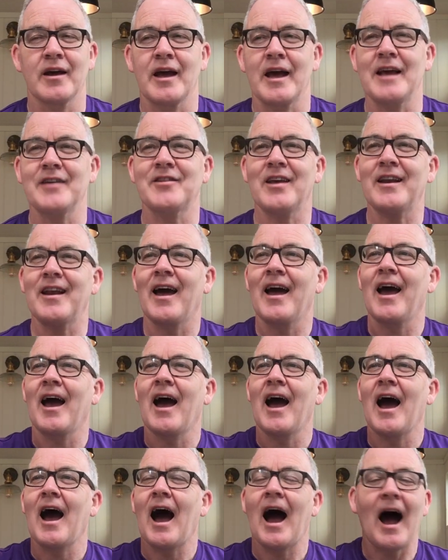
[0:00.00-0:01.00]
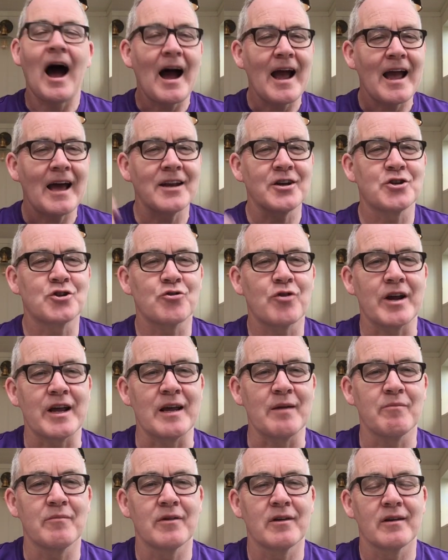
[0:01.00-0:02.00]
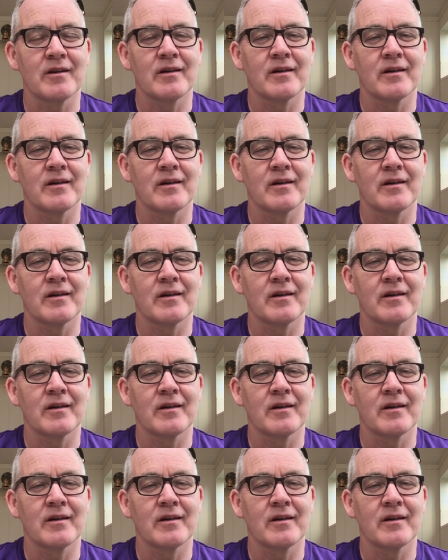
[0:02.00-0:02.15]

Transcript: He said, "I had a dream